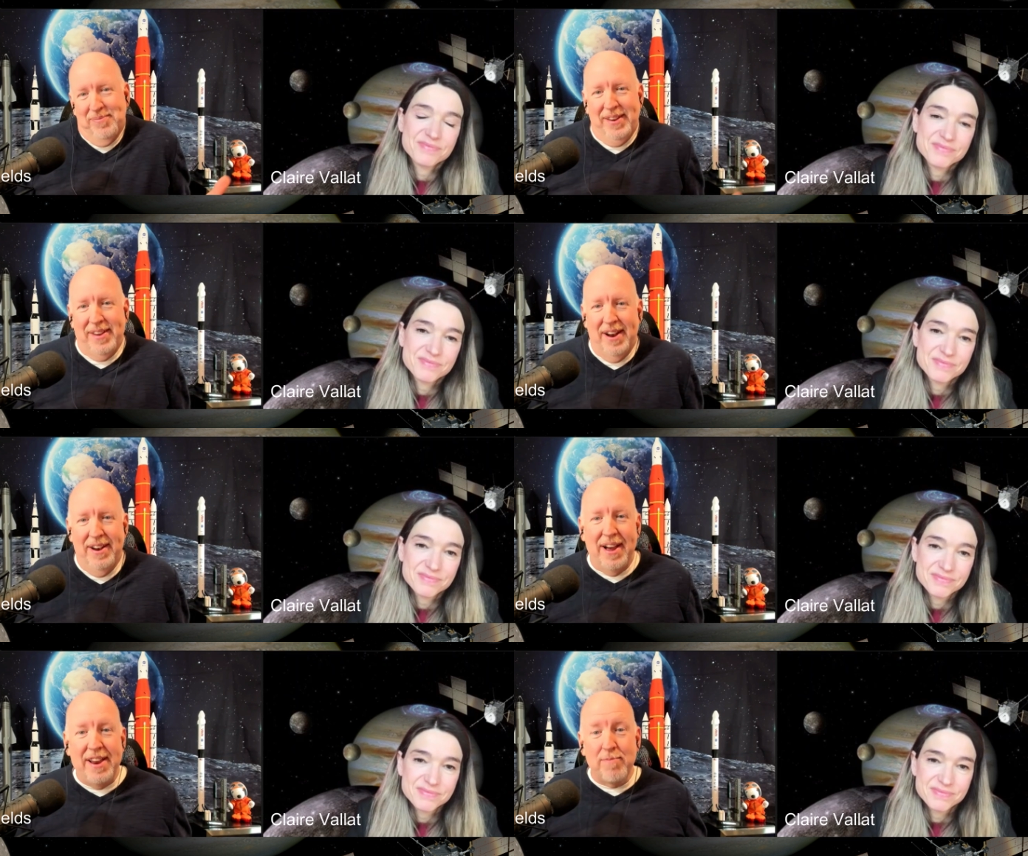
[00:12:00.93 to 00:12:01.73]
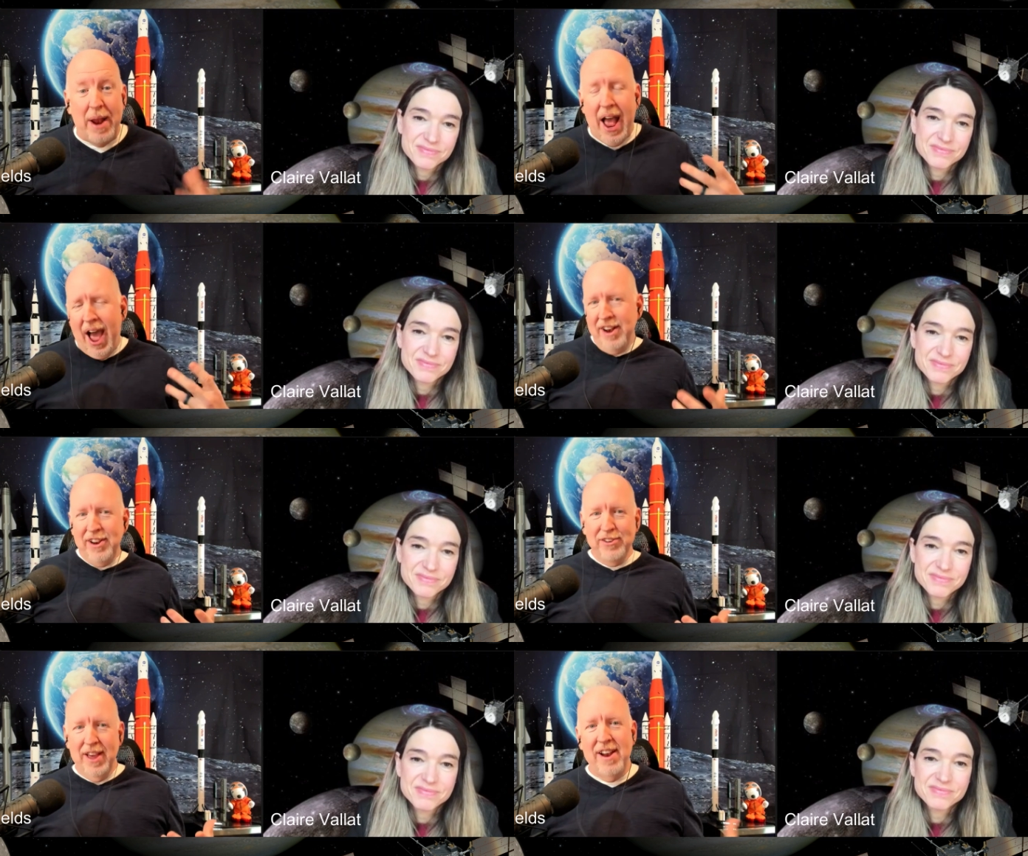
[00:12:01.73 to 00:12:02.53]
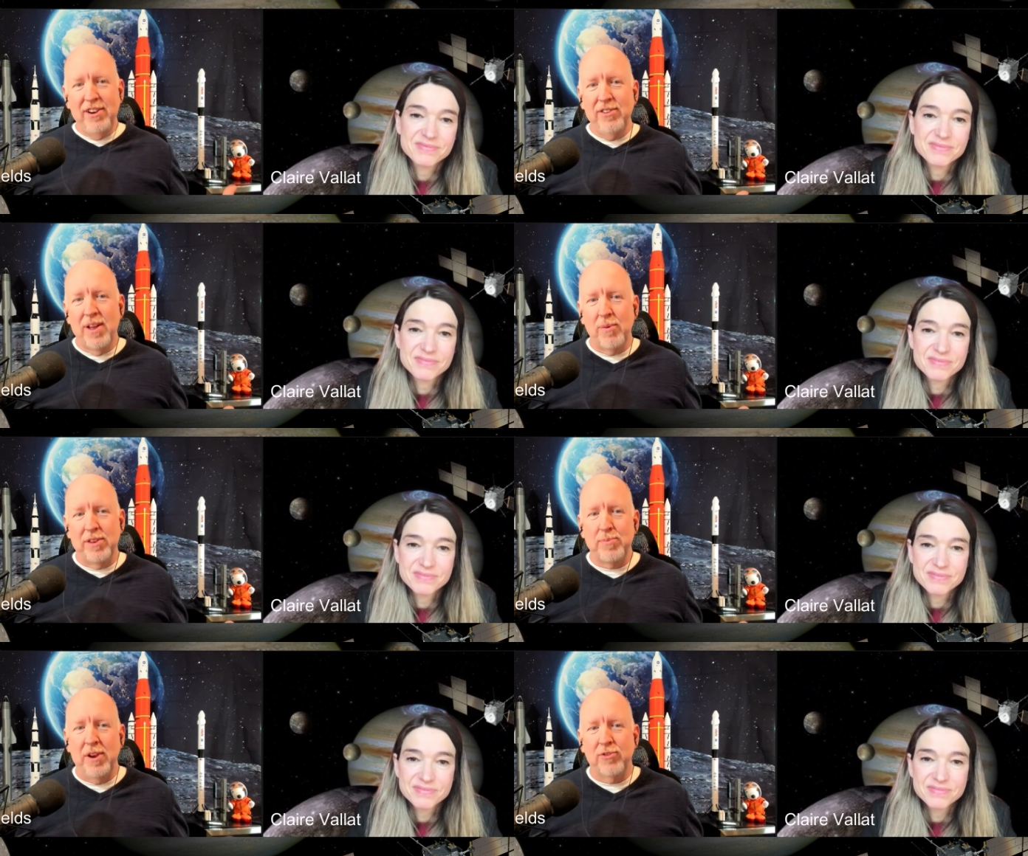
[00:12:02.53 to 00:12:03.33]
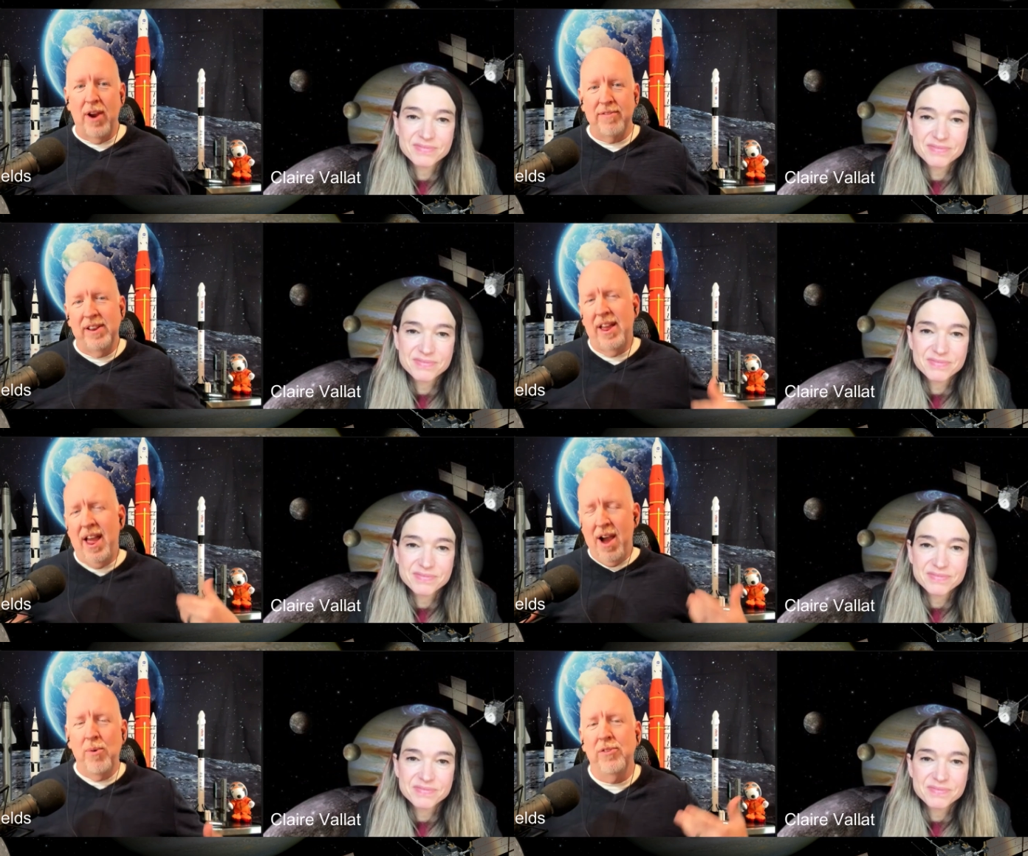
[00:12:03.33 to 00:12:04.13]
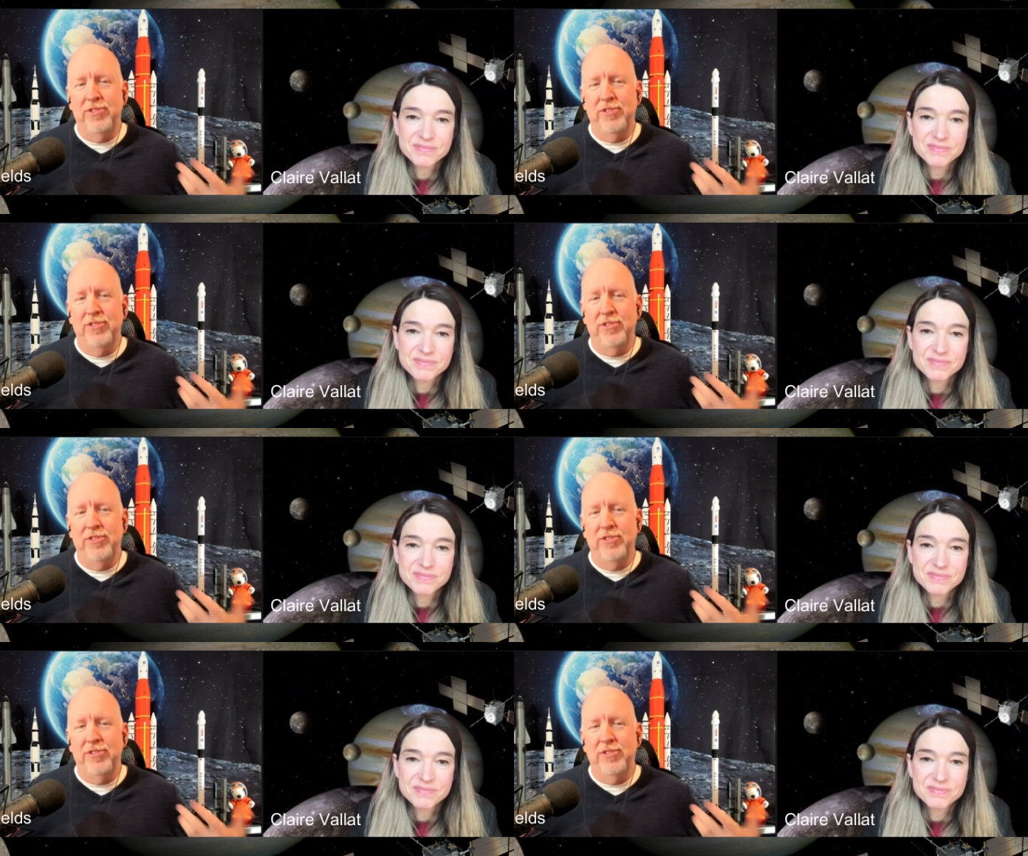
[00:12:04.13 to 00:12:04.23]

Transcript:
Speaker 1: kind of naive, but how do you do that with a spacecraft? Like, how will